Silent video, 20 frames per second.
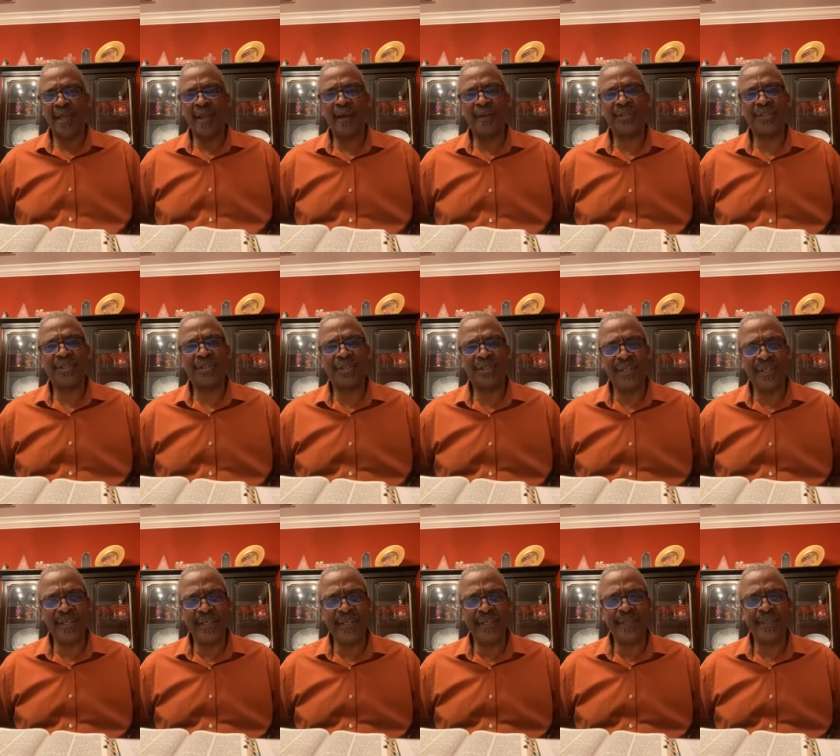they are
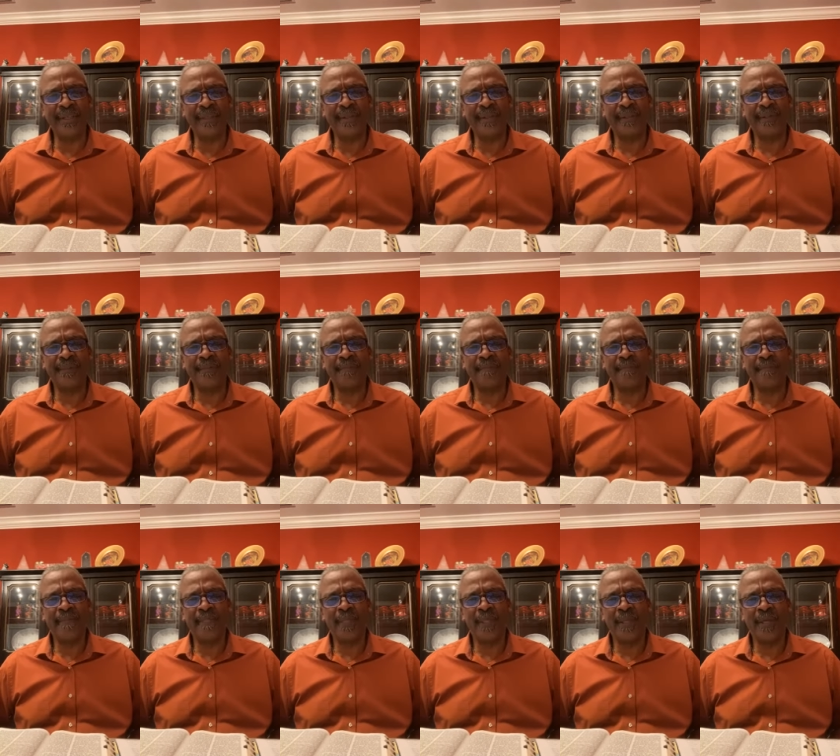still
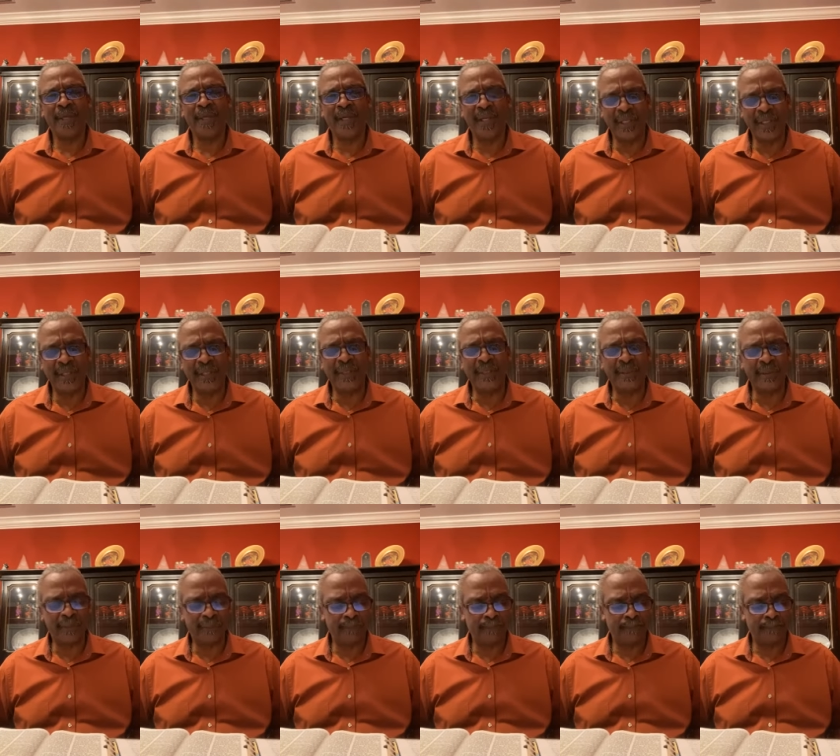good.